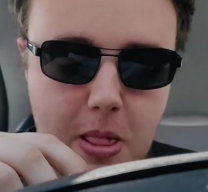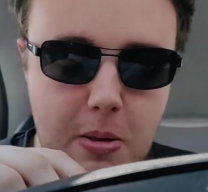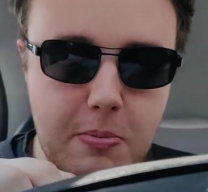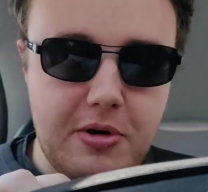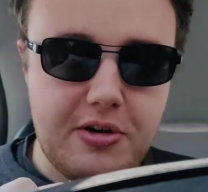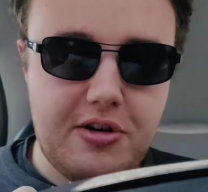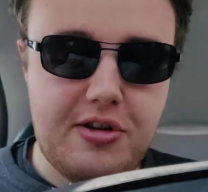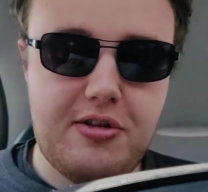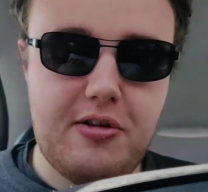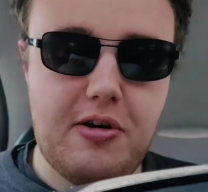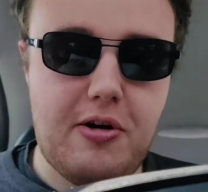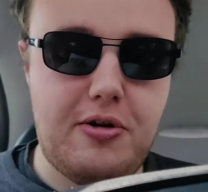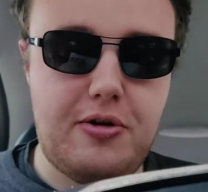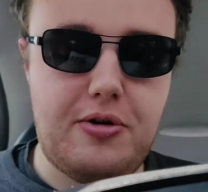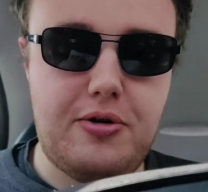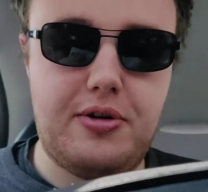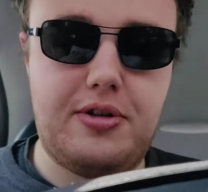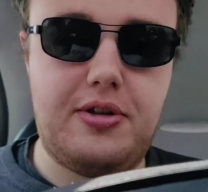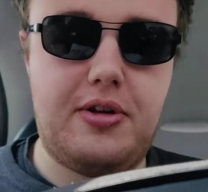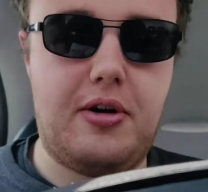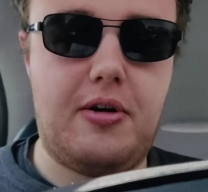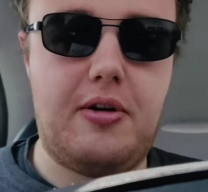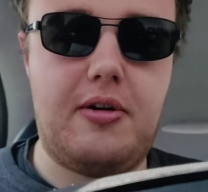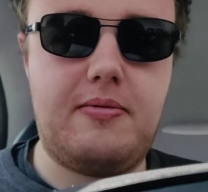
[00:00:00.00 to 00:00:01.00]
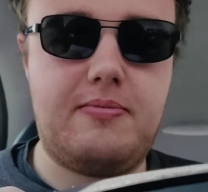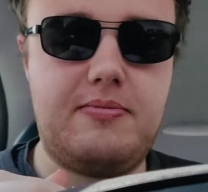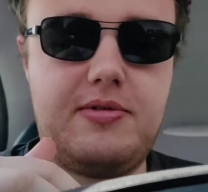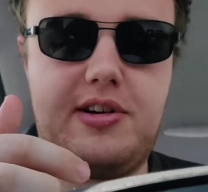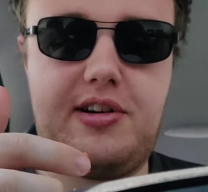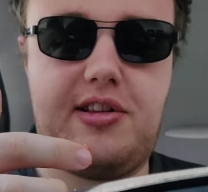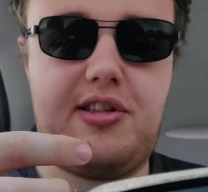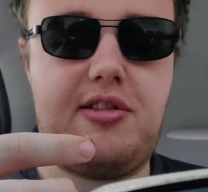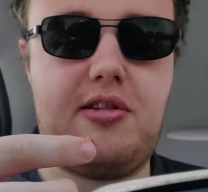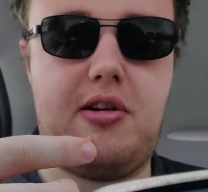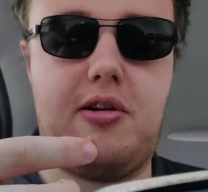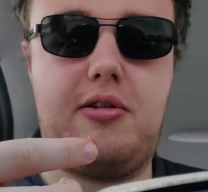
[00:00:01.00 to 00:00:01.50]
It's so good though.
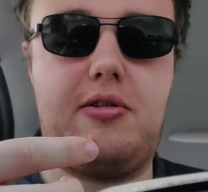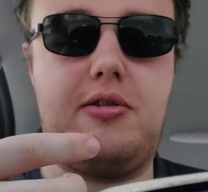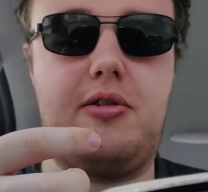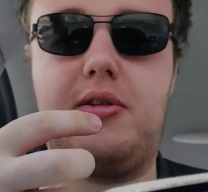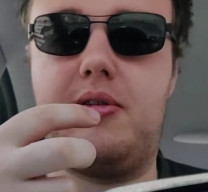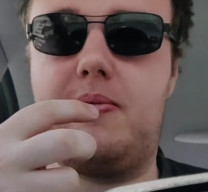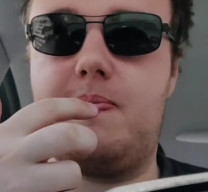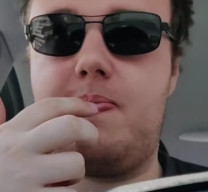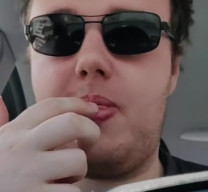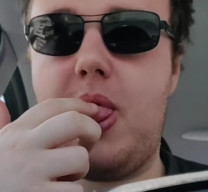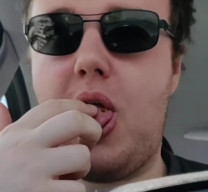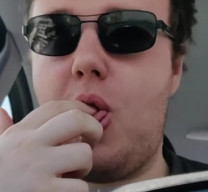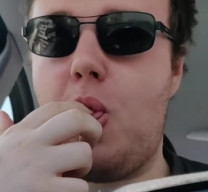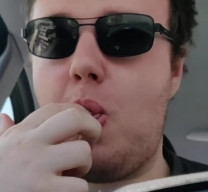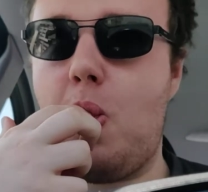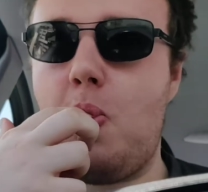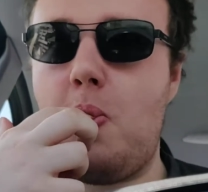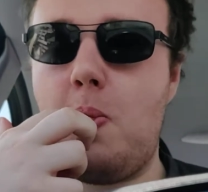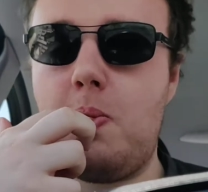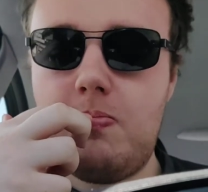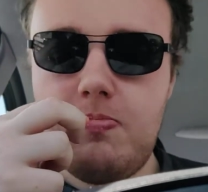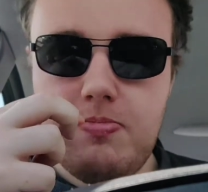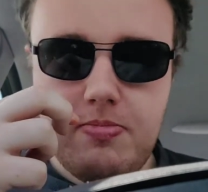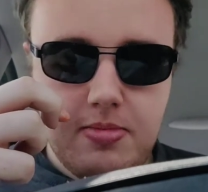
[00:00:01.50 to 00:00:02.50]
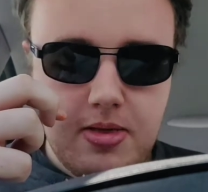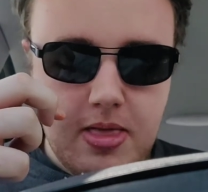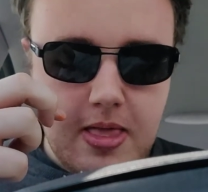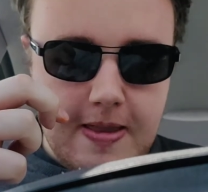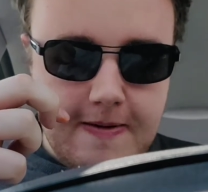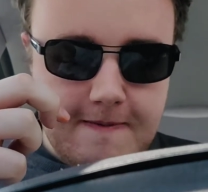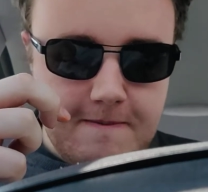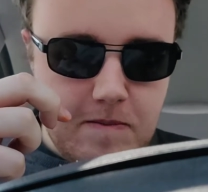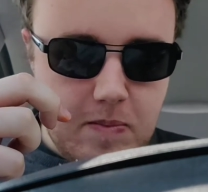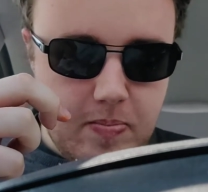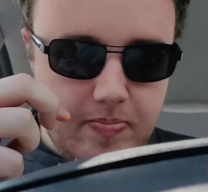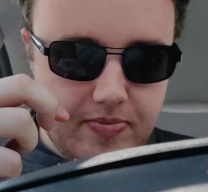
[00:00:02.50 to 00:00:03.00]
It's so good.
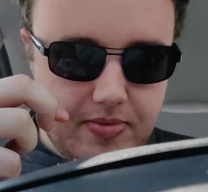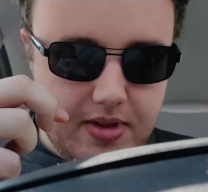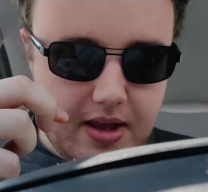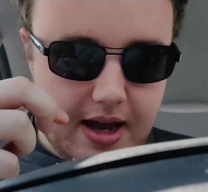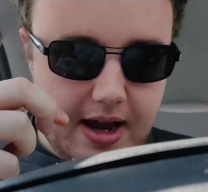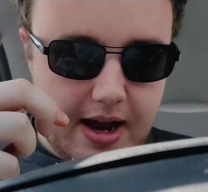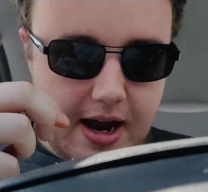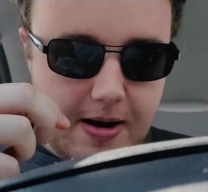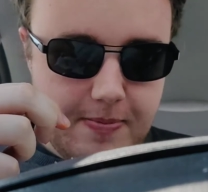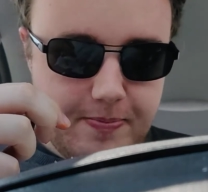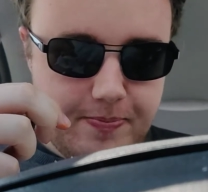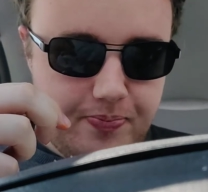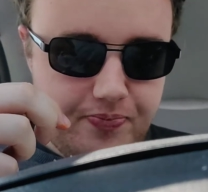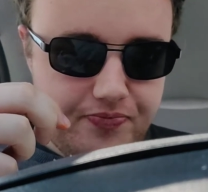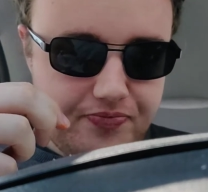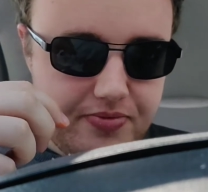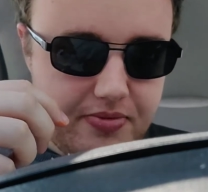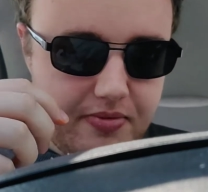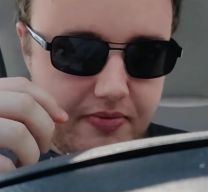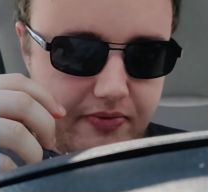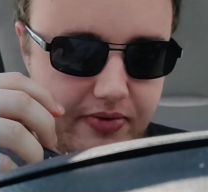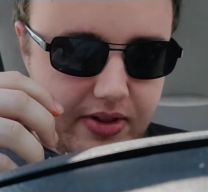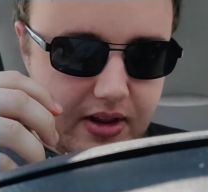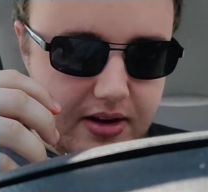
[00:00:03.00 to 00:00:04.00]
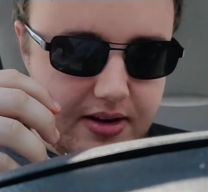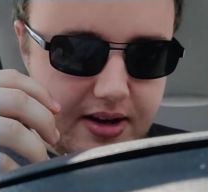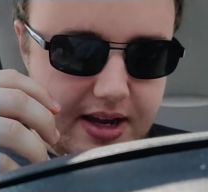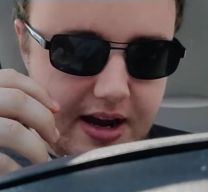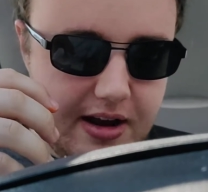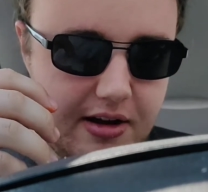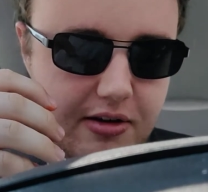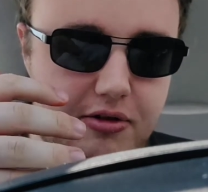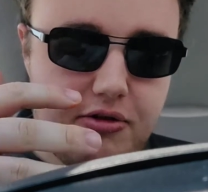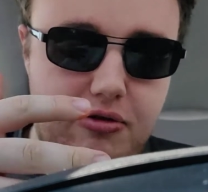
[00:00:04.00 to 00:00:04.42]
Yeah,